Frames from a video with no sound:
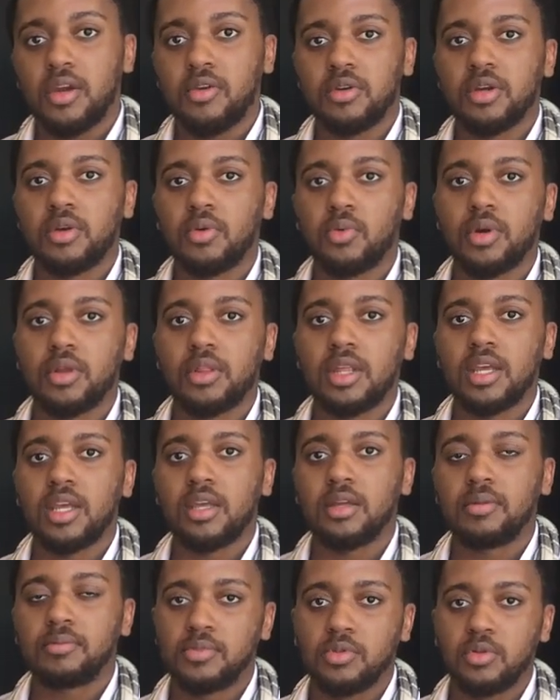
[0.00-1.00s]
area where
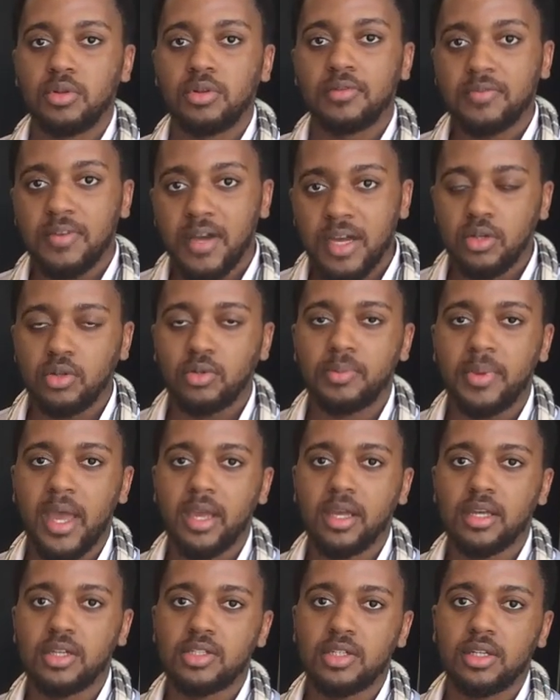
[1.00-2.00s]
they do the final
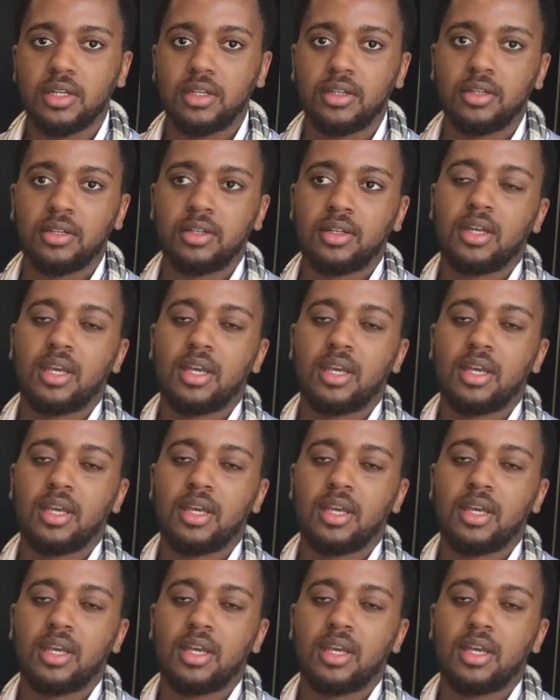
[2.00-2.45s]
packaging